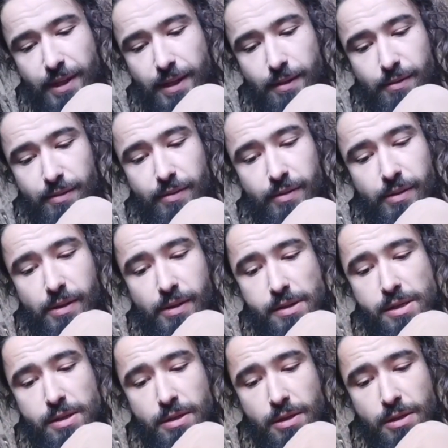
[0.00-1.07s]
to have one
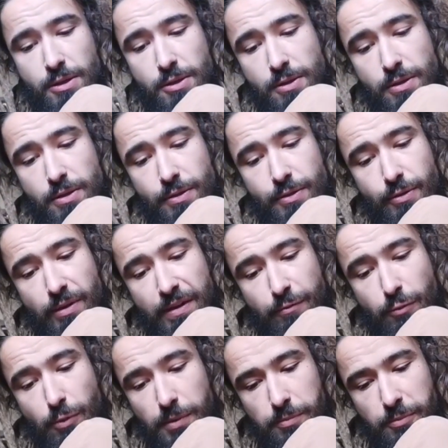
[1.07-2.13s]
more finger
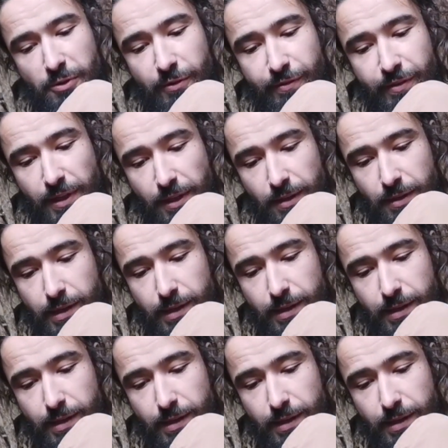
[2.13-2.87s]
at that corner